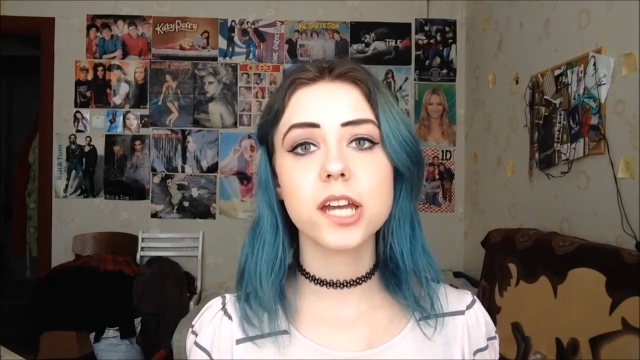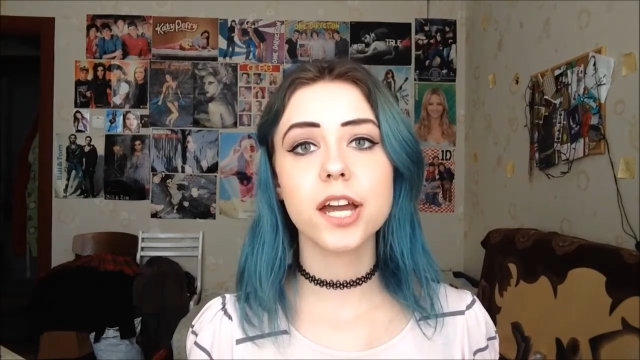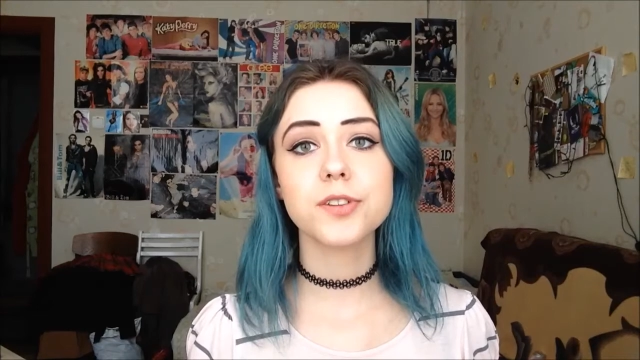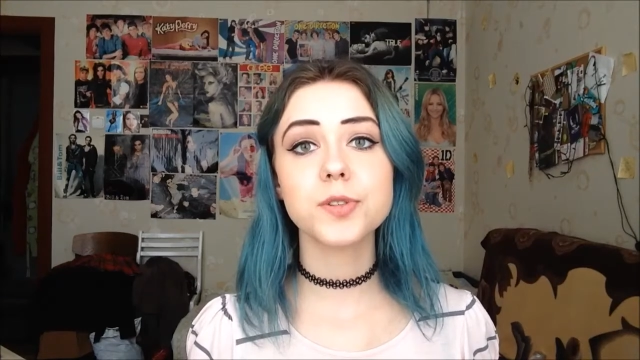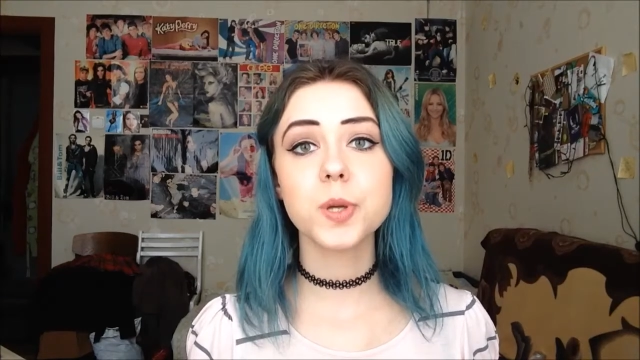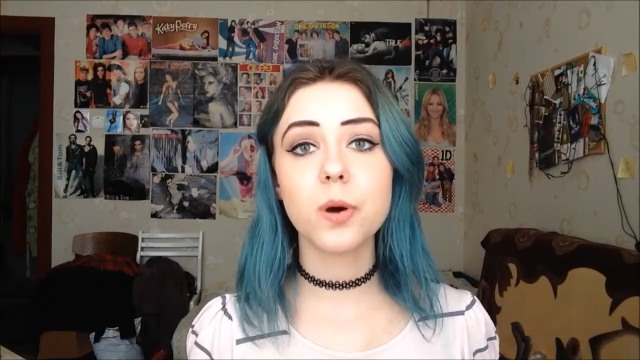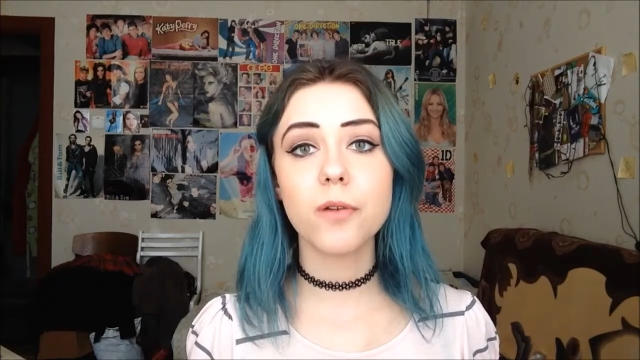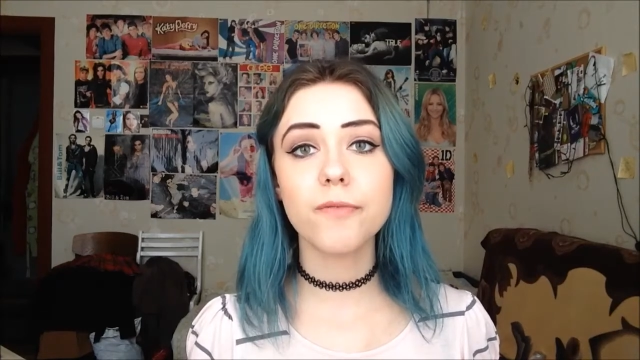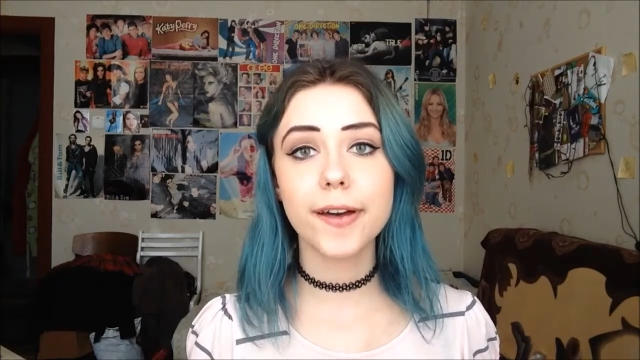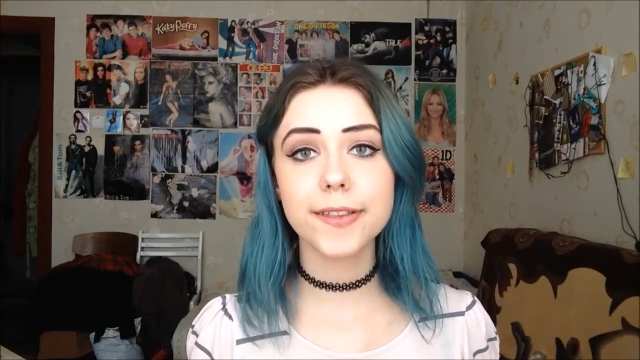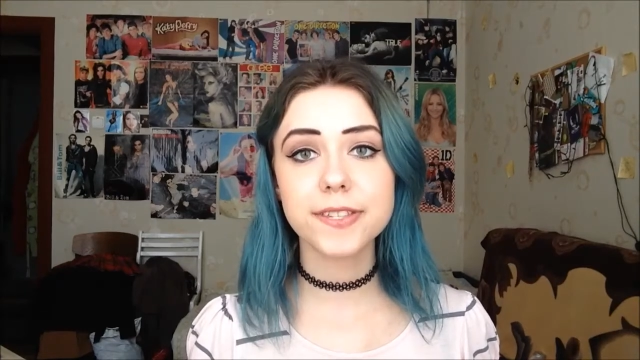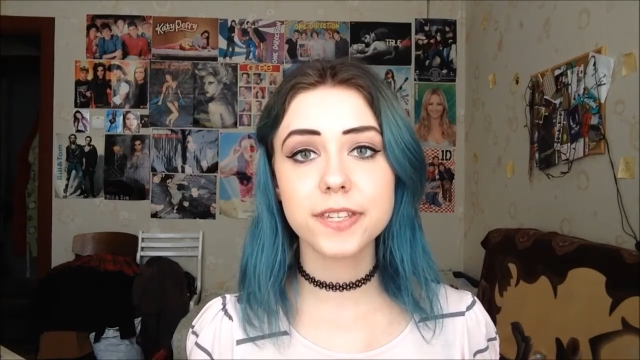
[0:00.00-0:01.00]
I saw
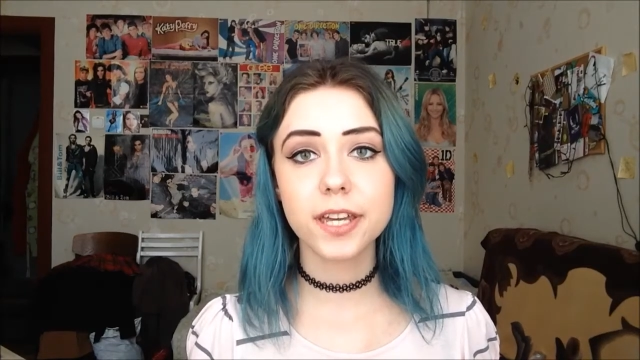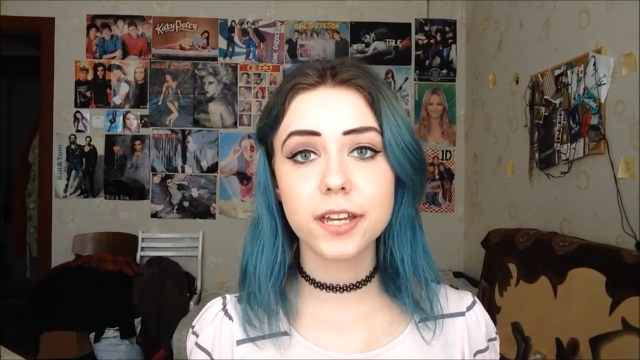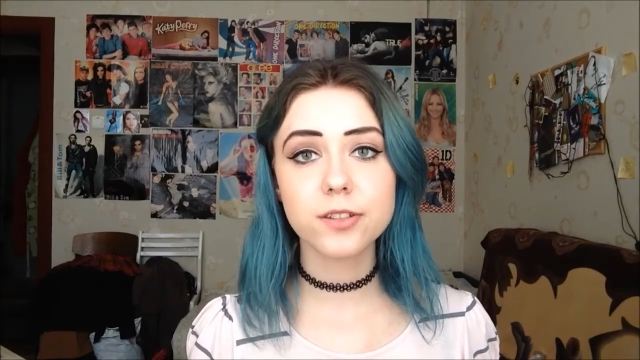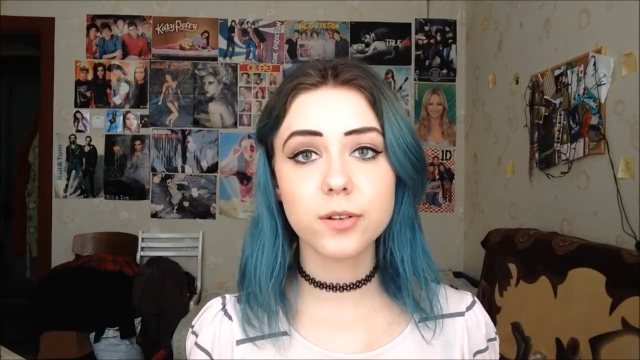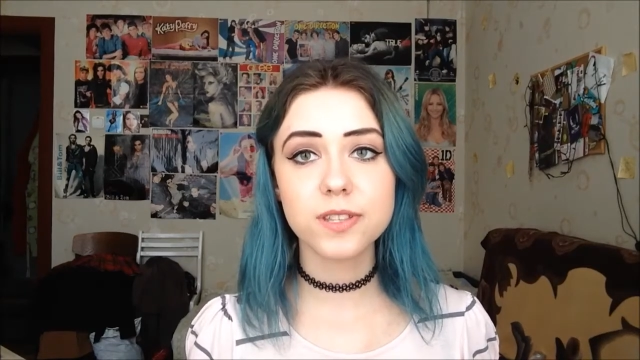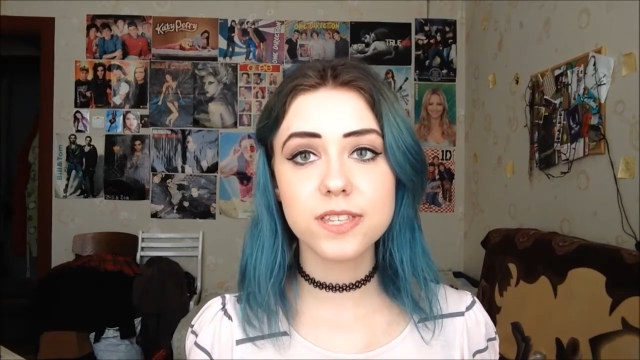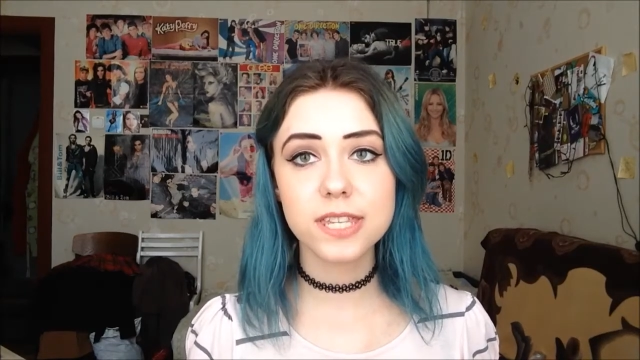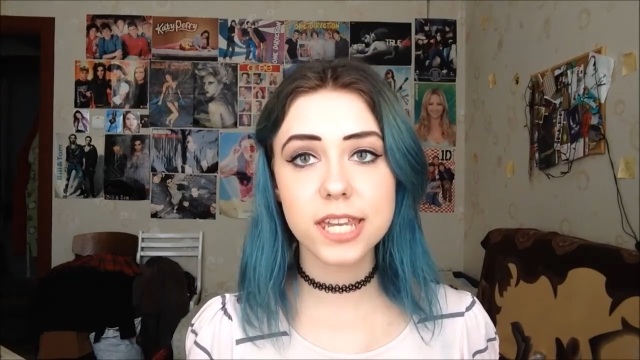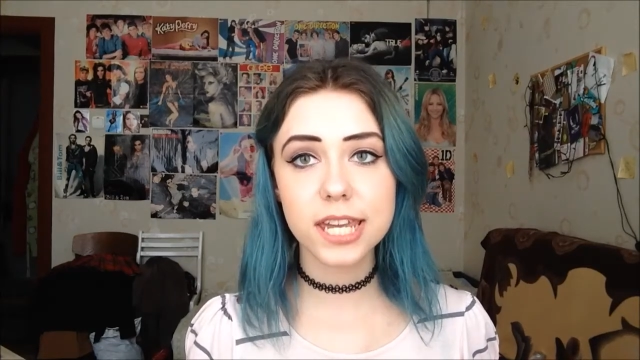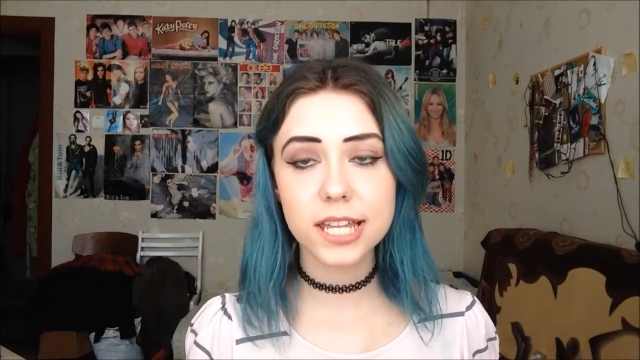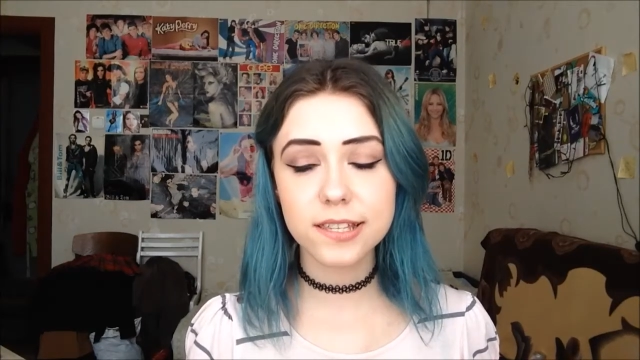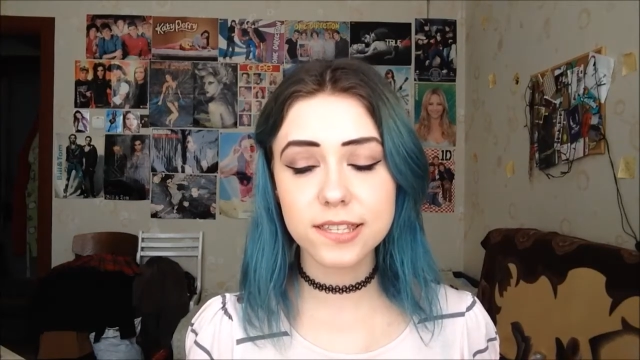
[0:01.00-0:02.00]
that skirt on
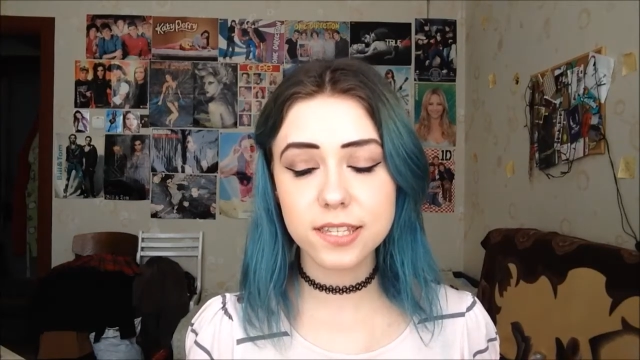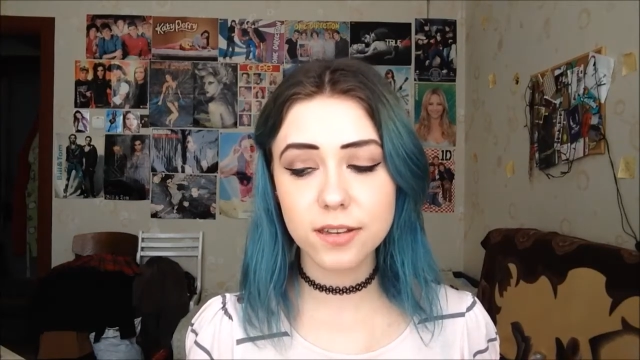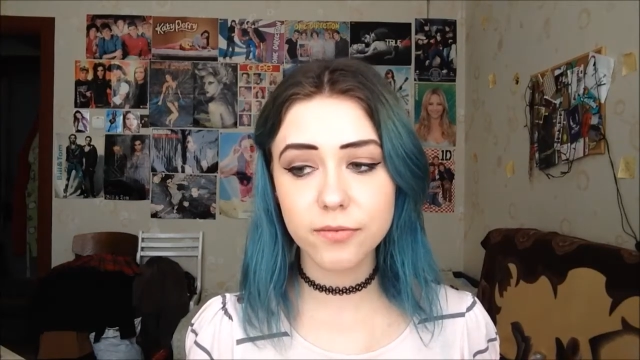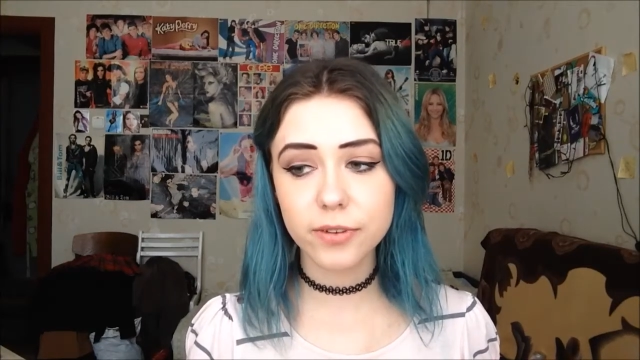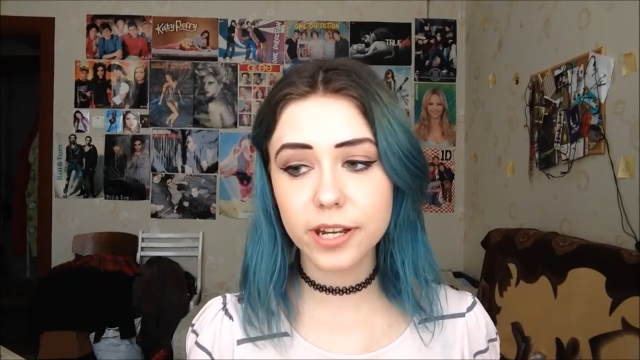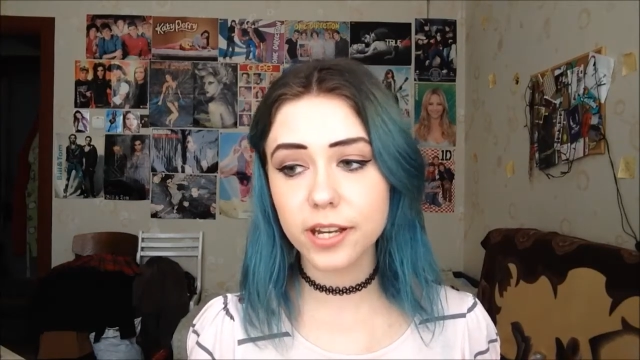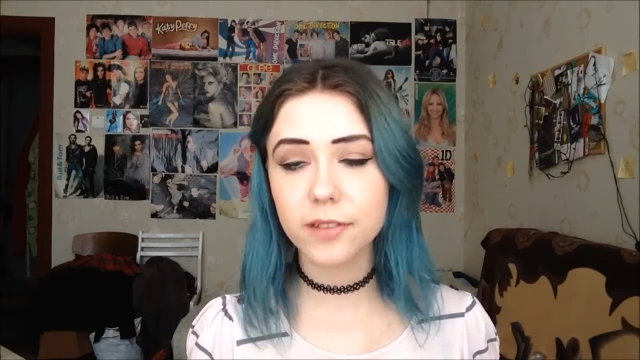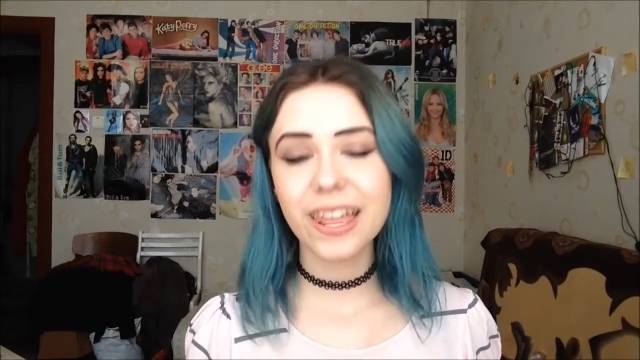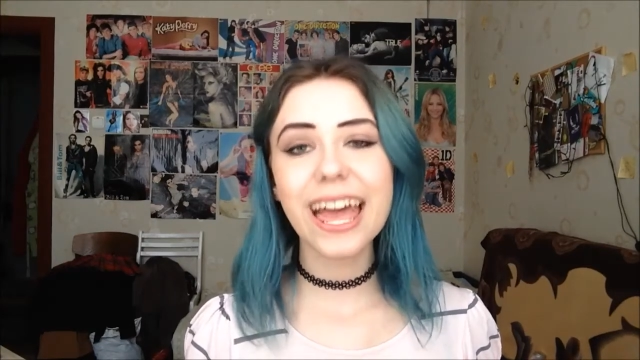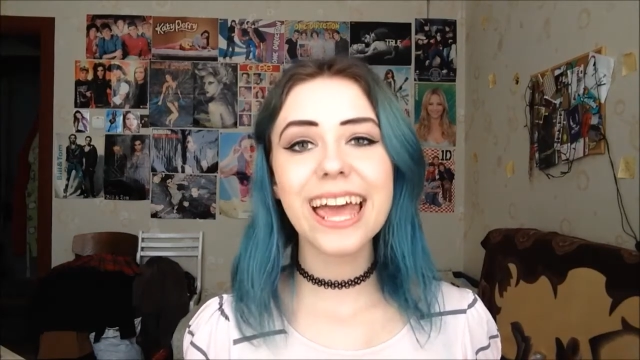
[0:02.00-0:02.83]
sale somewhere,